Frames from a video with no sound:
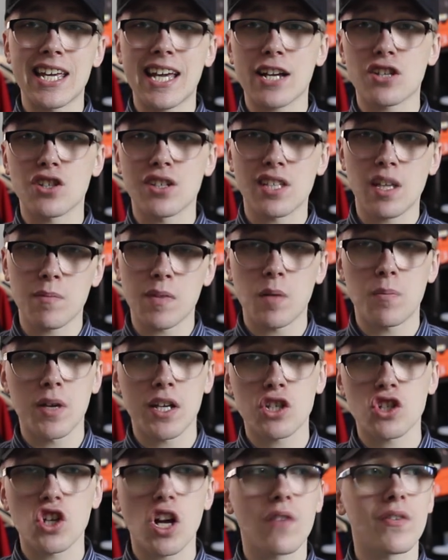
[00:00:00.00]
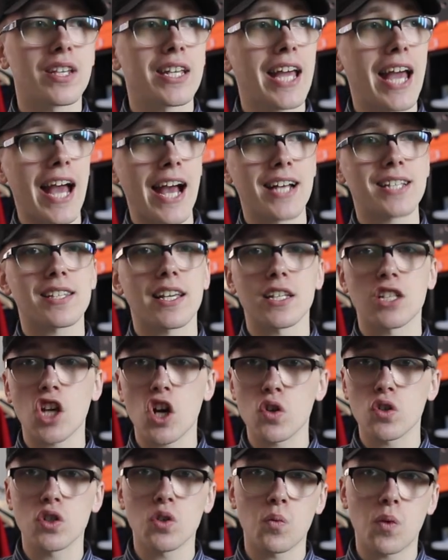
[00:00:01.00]
he actually sent me a picture of, and he asked, like,
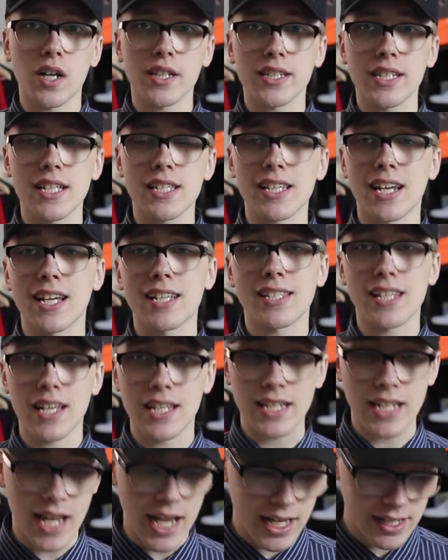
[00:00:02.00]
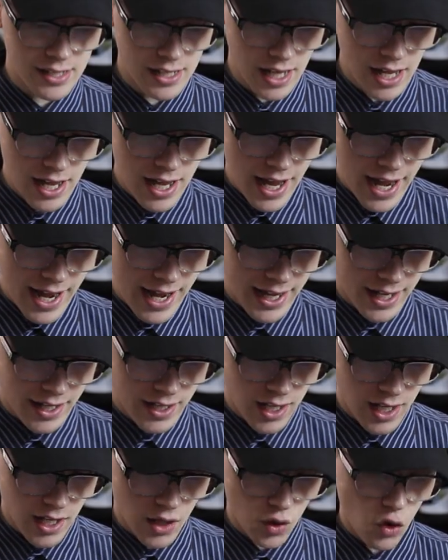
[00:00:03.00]
yo, do you want this? And I said yes.
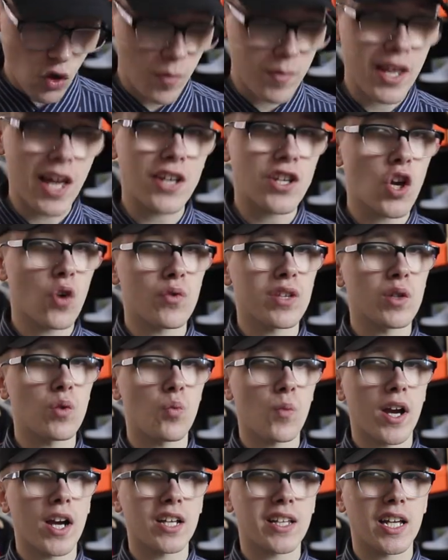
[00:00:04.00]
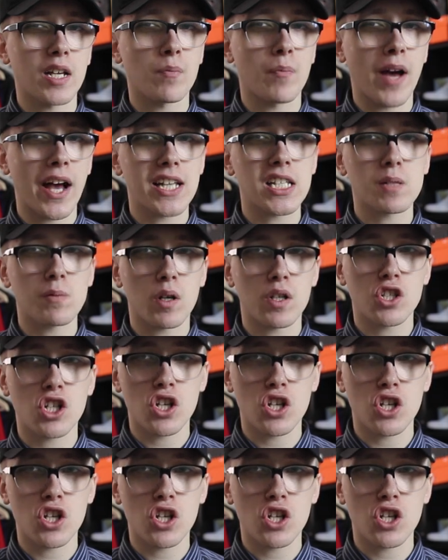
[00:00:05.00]
And uh, normally I don't really wear, like, basketball